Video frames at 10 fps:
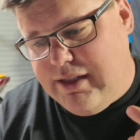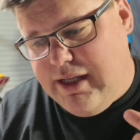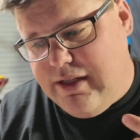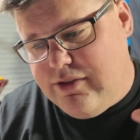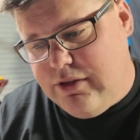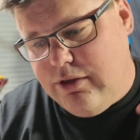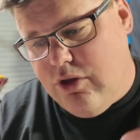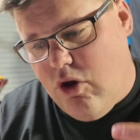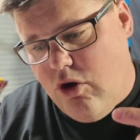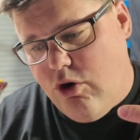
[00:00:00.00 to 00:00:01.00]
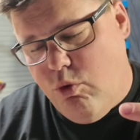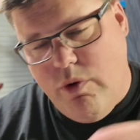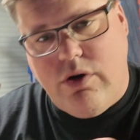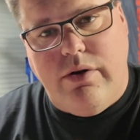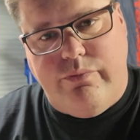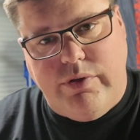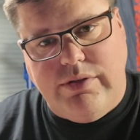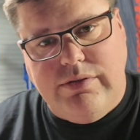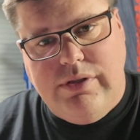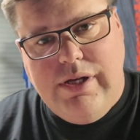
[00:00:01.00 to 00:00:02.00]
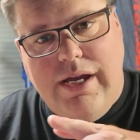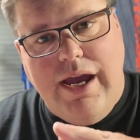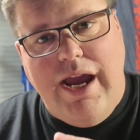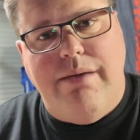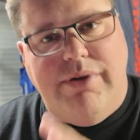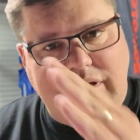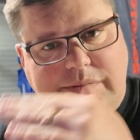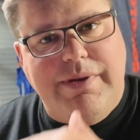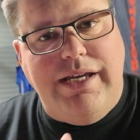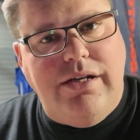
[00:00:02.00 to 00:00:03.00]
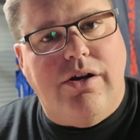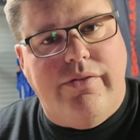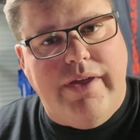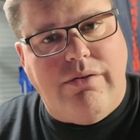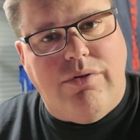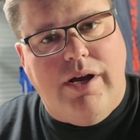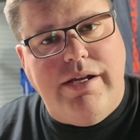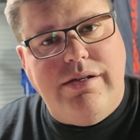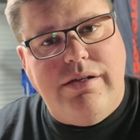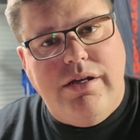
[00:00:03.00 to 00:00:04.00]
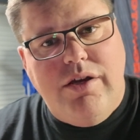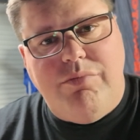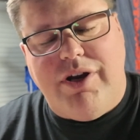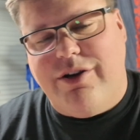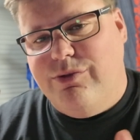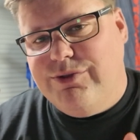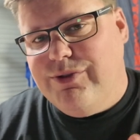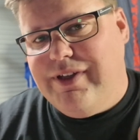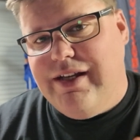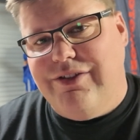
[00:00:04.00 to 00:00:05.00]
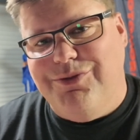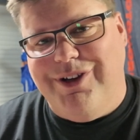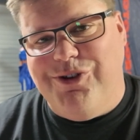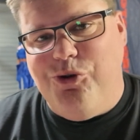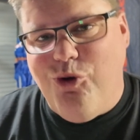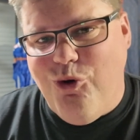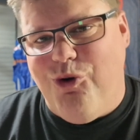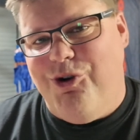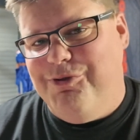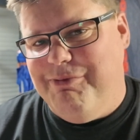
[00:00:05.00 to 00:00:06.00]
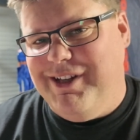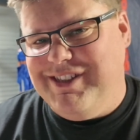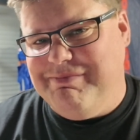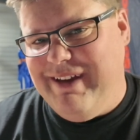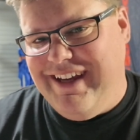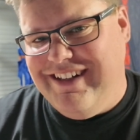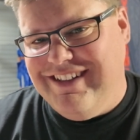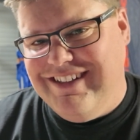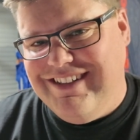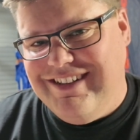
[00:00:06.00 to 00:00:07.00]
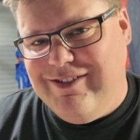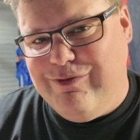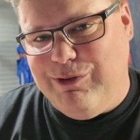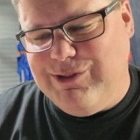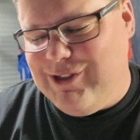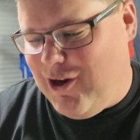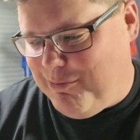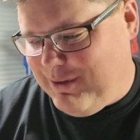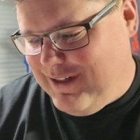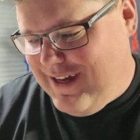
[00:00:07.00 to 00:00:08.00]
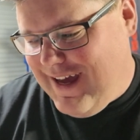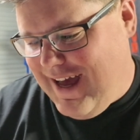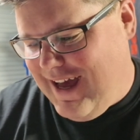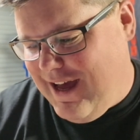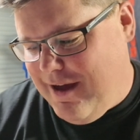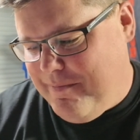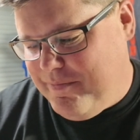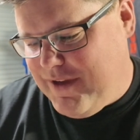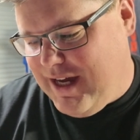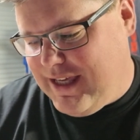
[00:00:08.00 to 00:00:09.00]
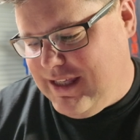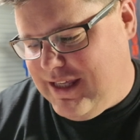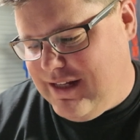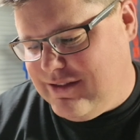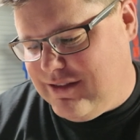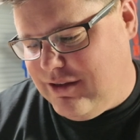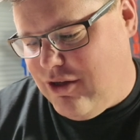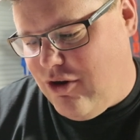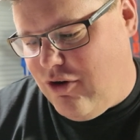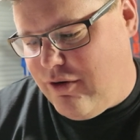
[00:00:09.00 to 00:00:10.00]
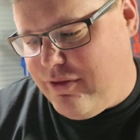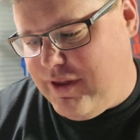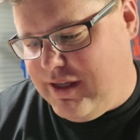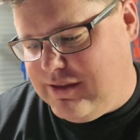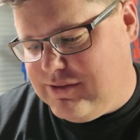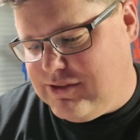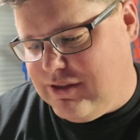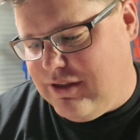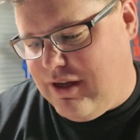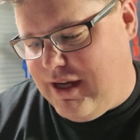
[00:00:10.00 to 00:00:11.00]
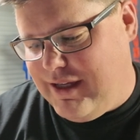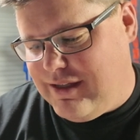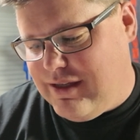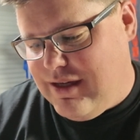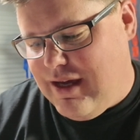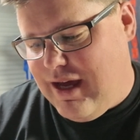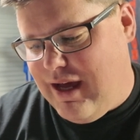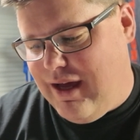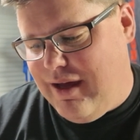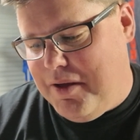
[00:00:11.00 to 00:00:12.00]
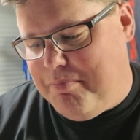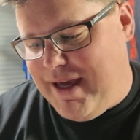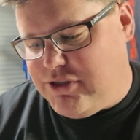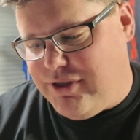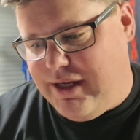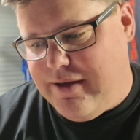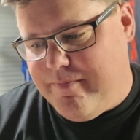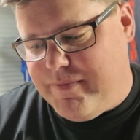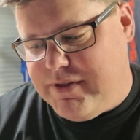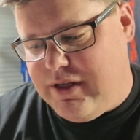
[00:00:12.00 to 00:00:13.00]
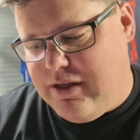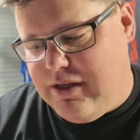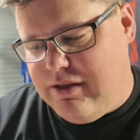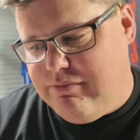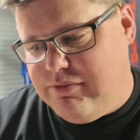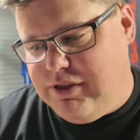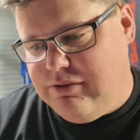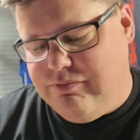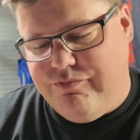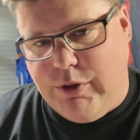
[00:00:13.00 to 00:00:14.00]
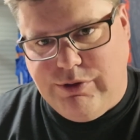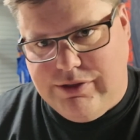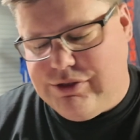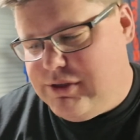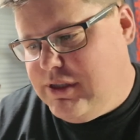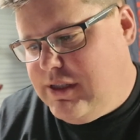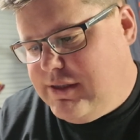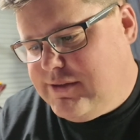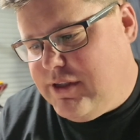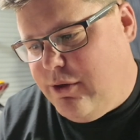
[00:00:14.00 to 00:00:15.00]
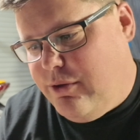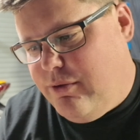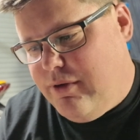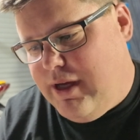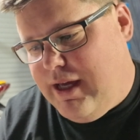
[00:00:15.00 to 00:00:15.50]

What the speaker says: get it to log where I've ridden and my speed on that ride, but I can also get it to ignore my speed, full stop. I can get it to log things like battery, voltage. So